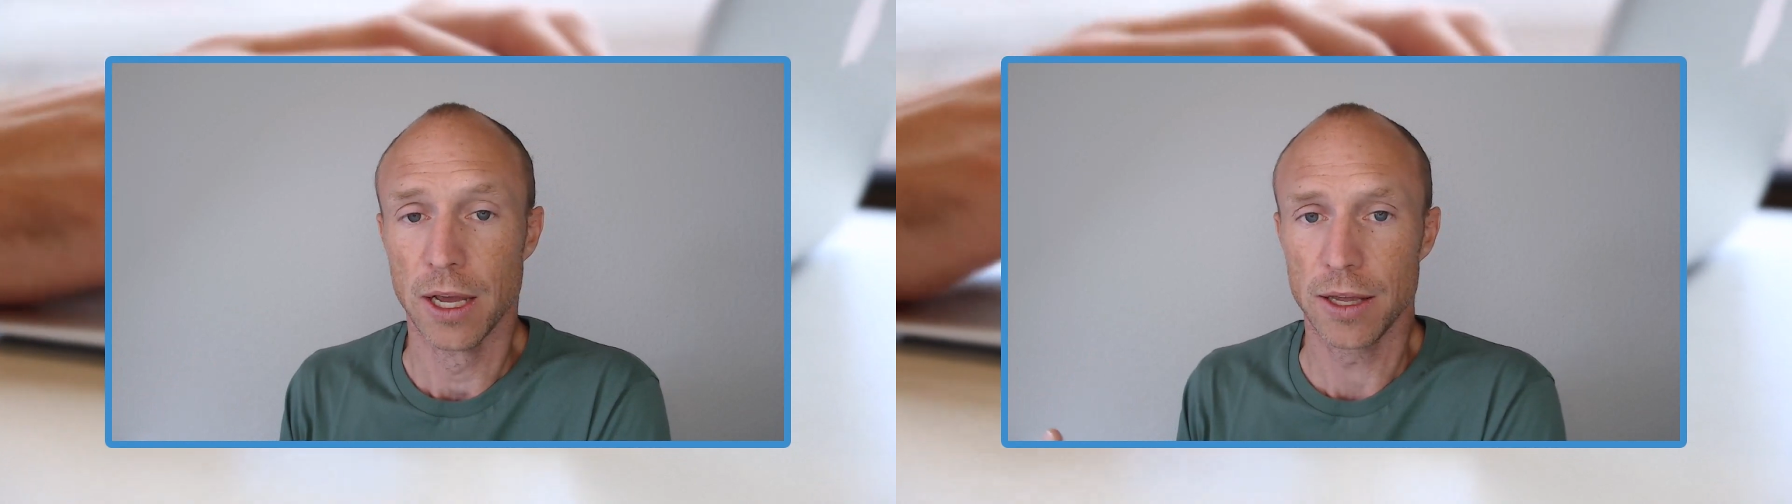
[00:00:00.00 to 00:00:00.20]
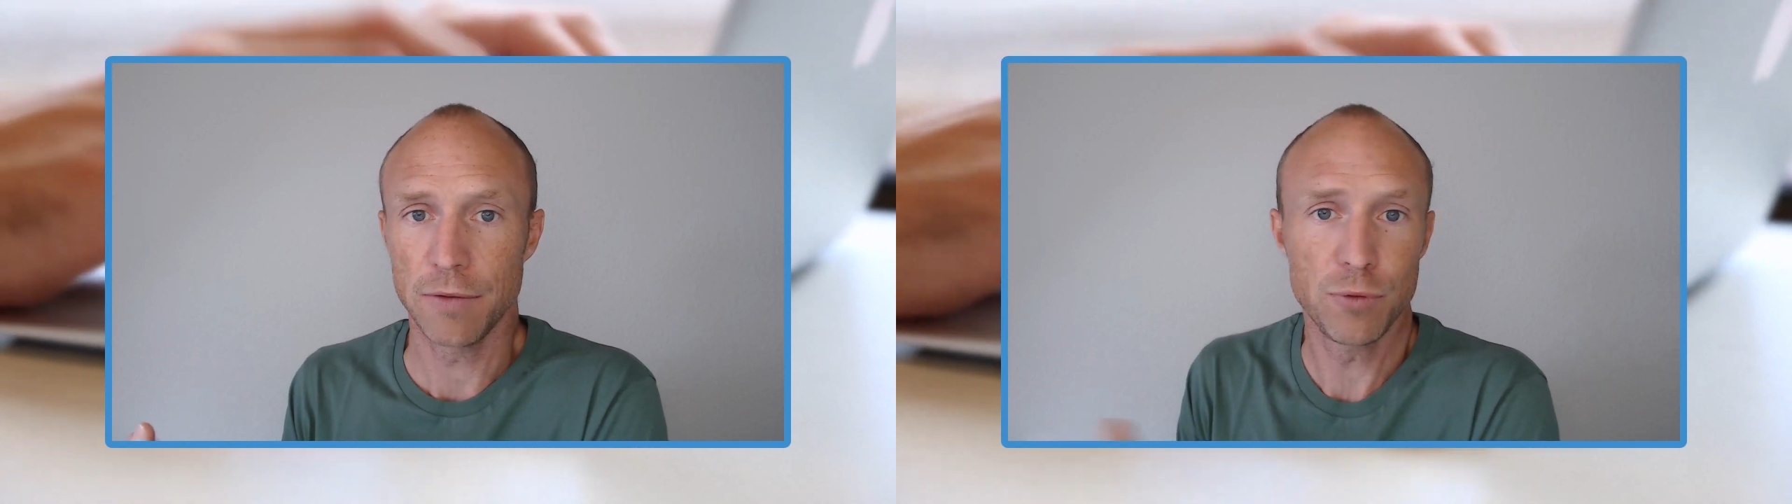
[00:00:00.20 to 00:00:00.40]

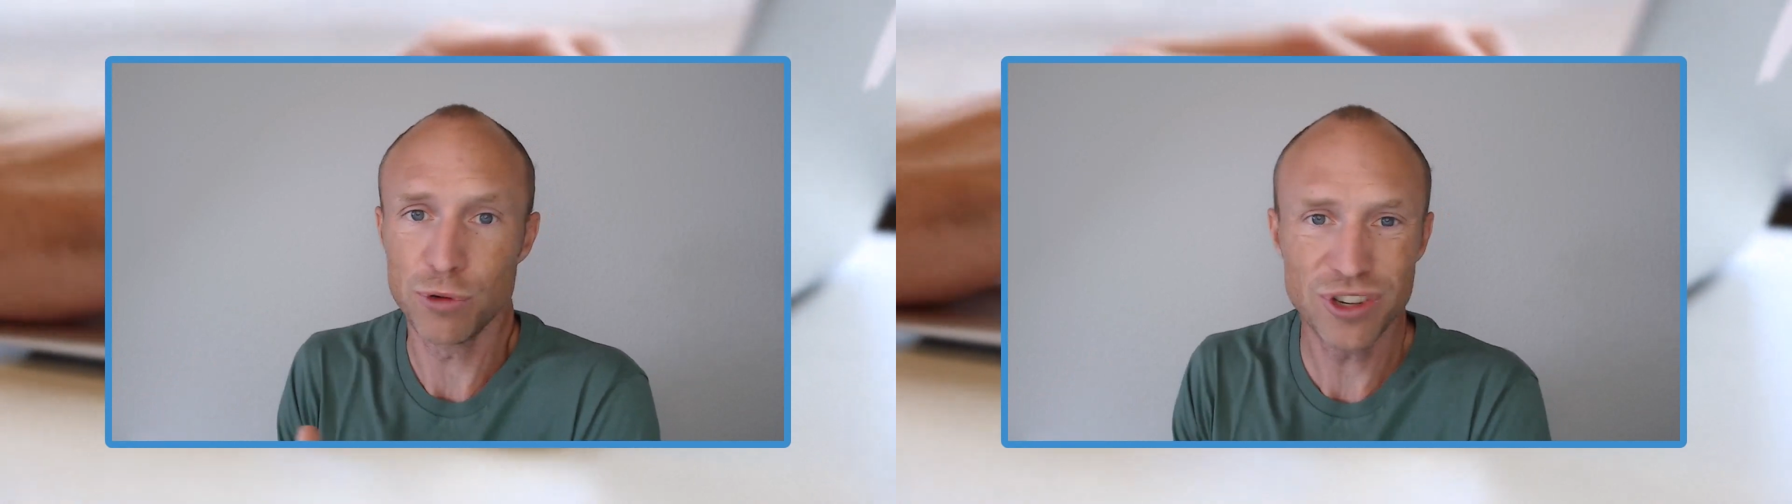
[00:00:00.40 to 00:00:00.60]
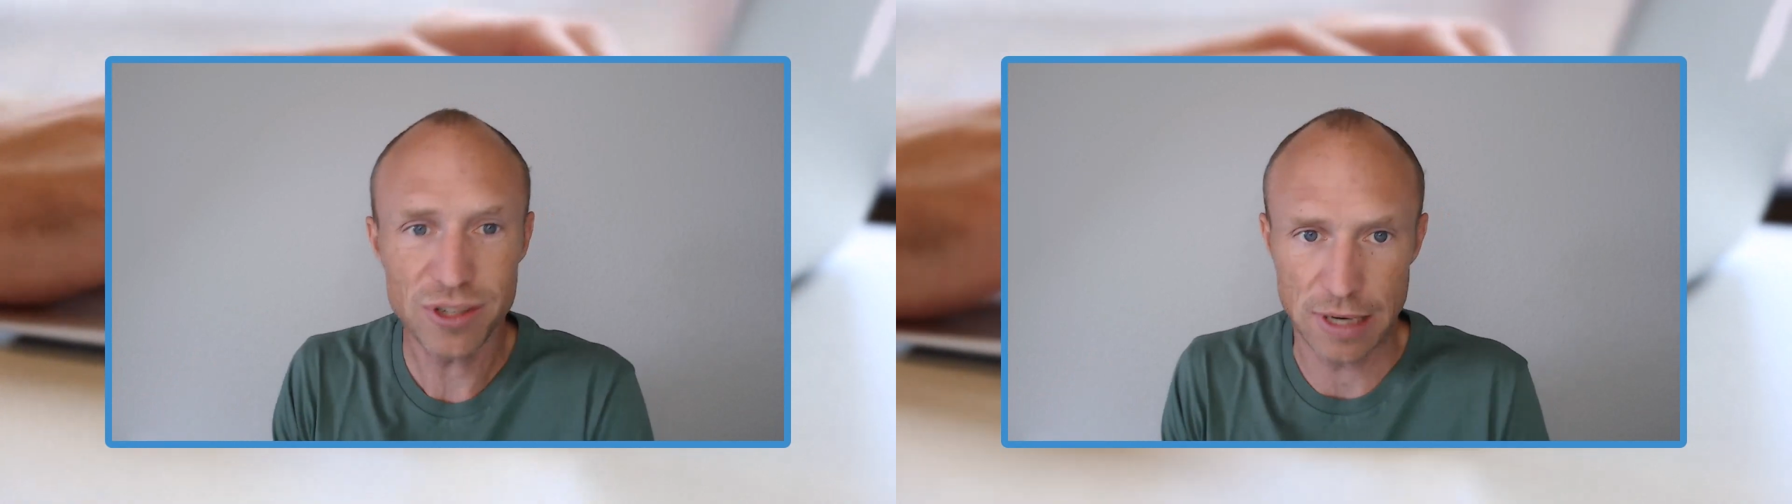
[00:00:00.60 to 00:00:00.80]
if you
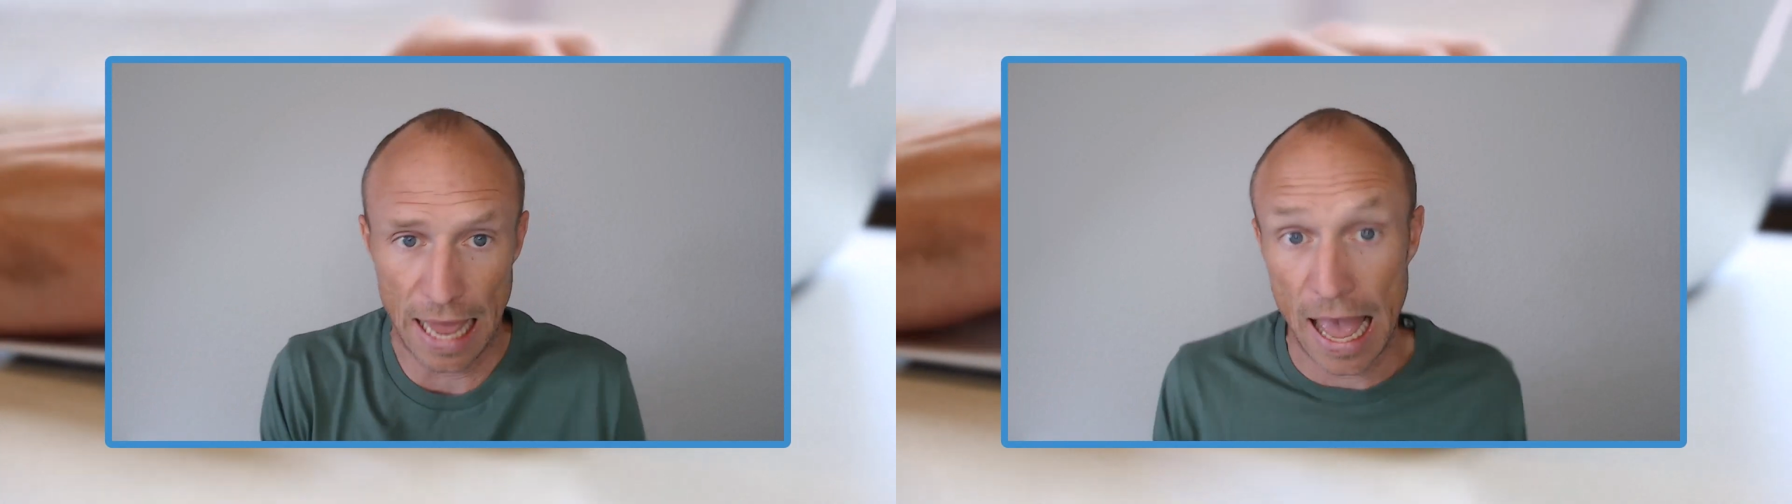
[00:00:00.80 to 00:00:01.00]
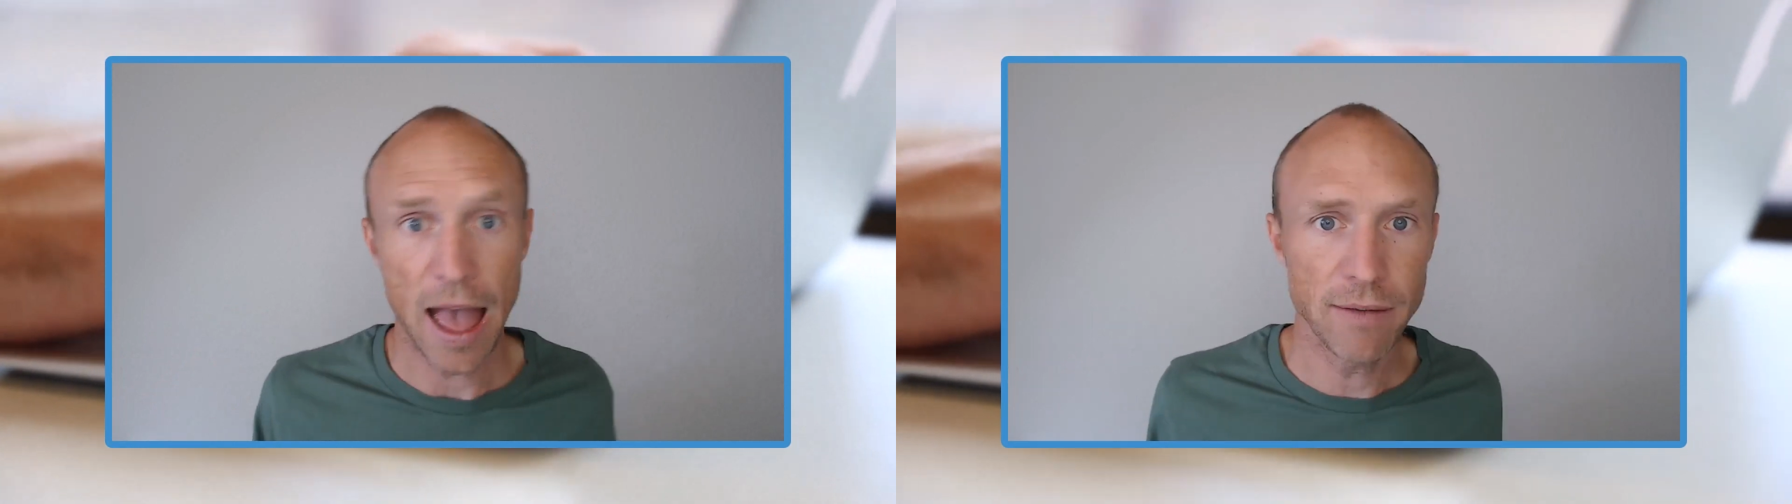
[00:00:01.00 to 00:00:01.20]
just
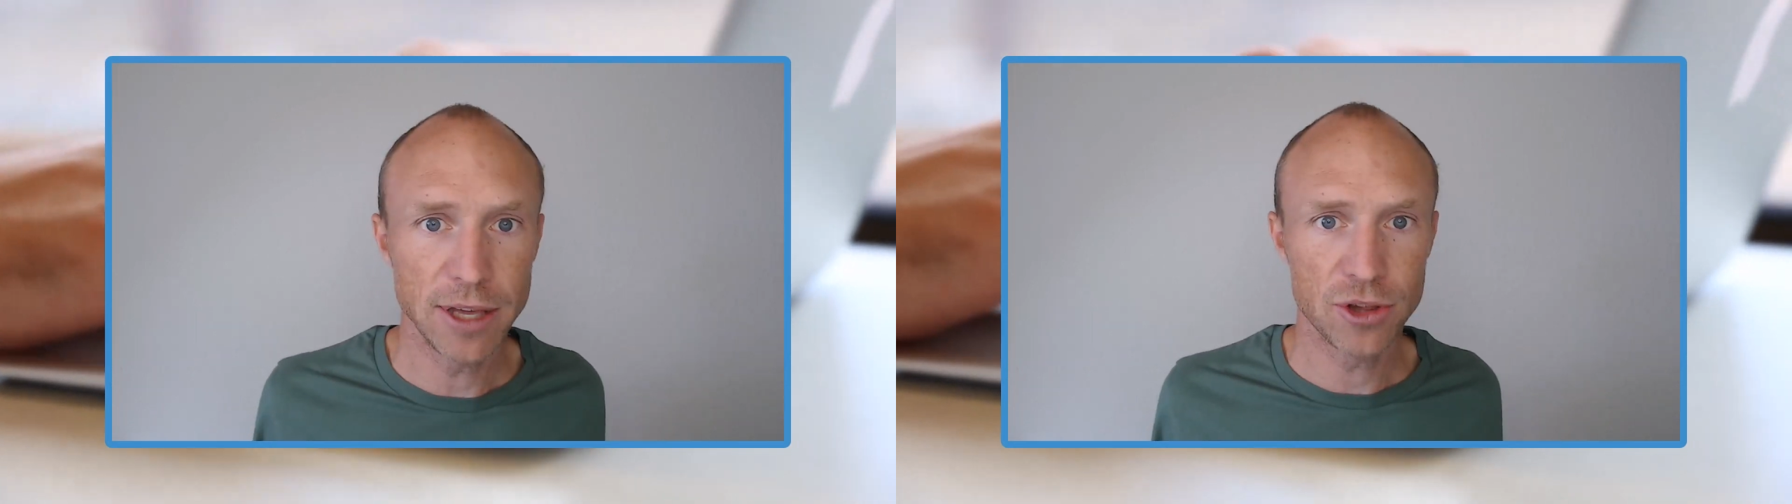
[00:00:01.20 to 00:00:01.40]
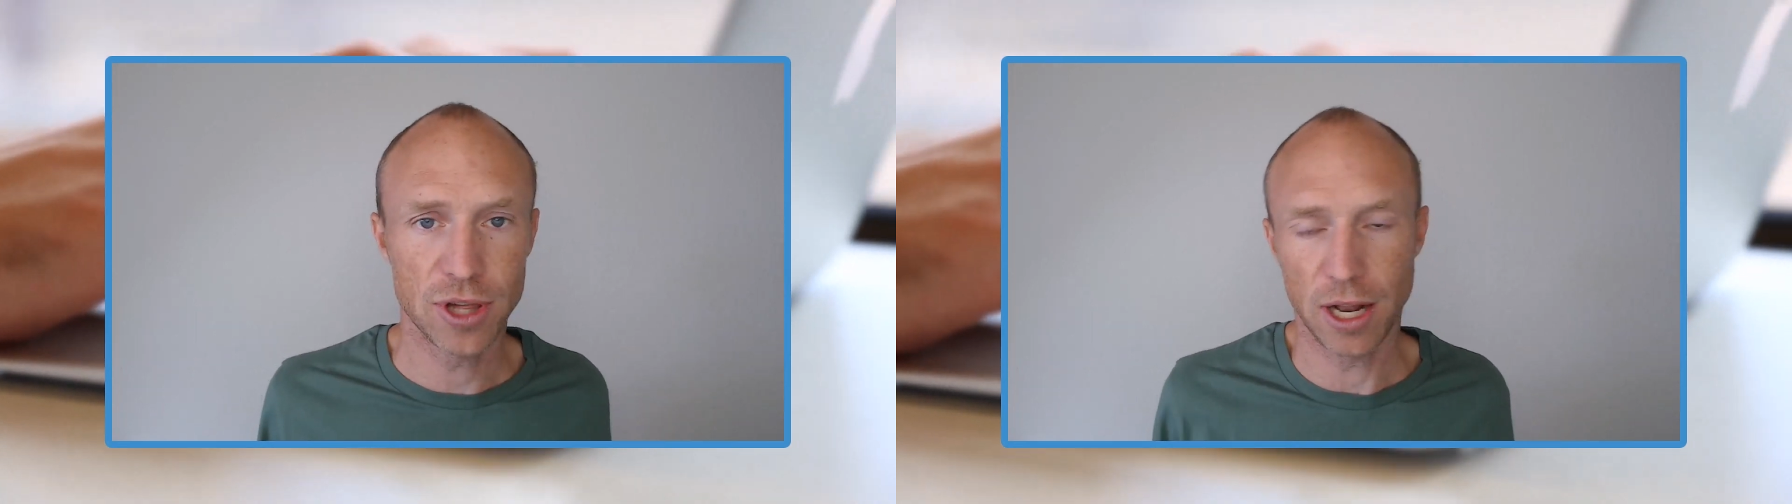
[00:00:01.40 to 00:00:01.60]
have
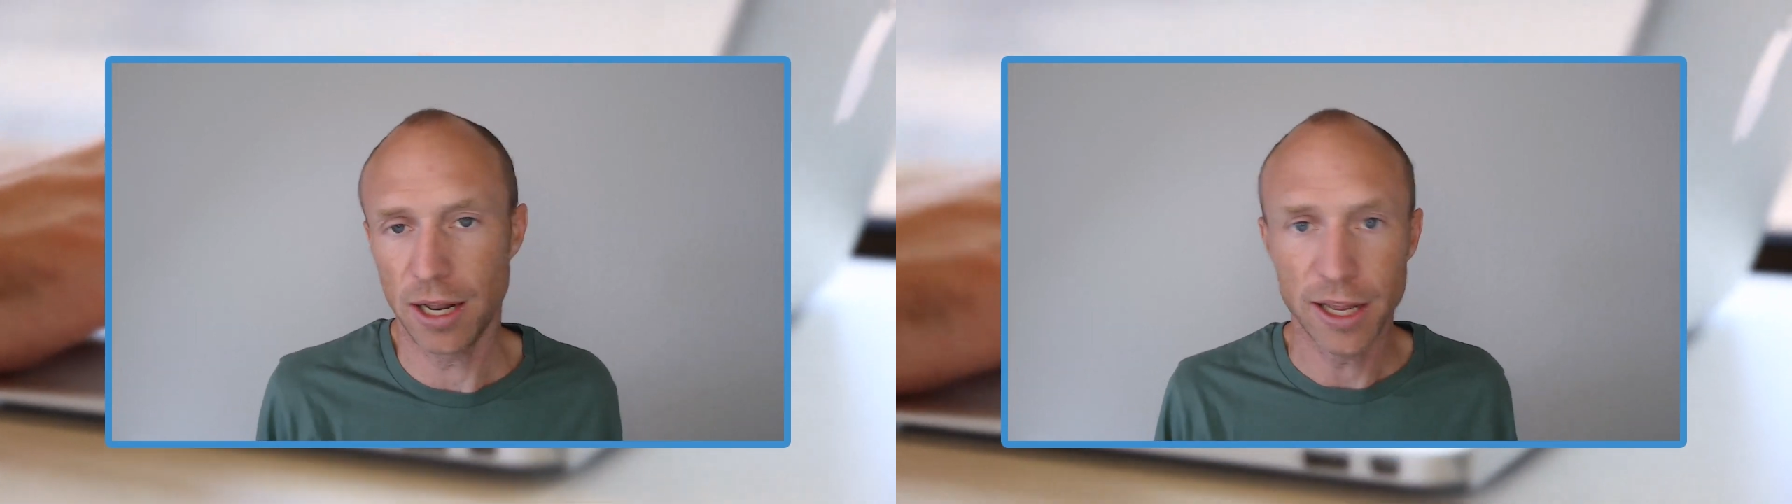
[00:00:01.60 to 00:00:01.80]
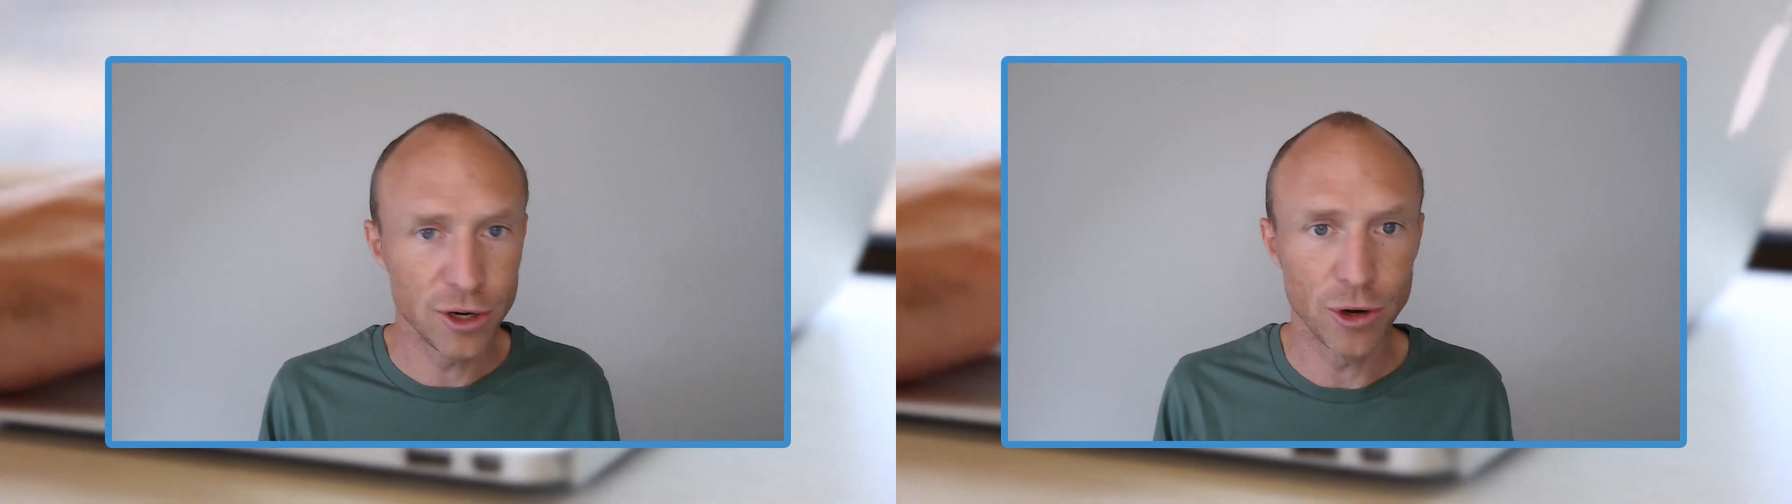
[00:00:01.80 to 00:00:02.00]
Excel
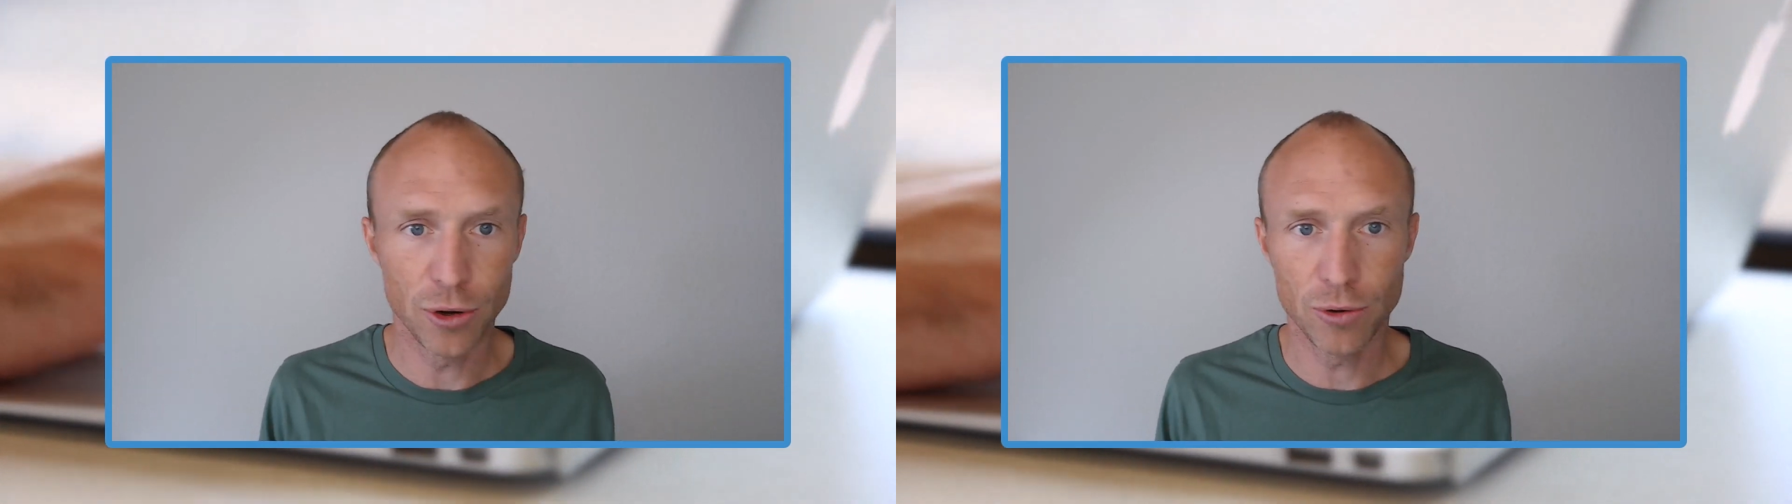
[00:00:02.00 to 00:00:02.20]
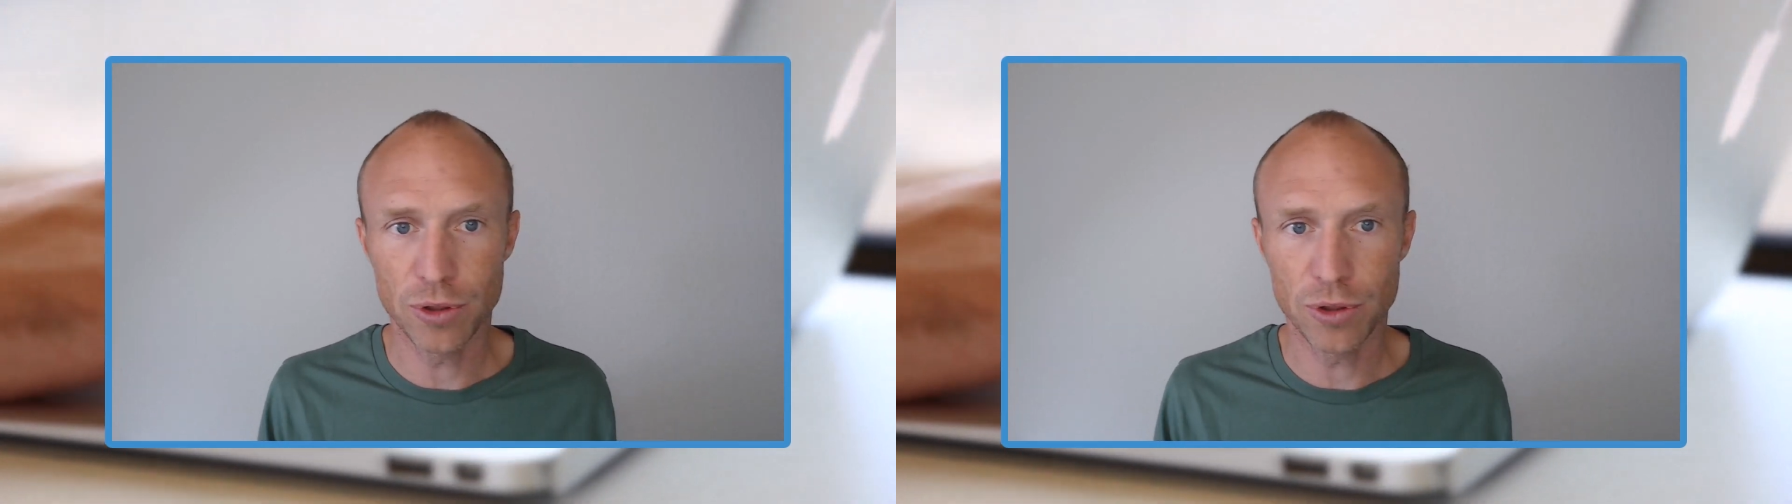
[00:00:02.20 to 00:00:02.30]
and know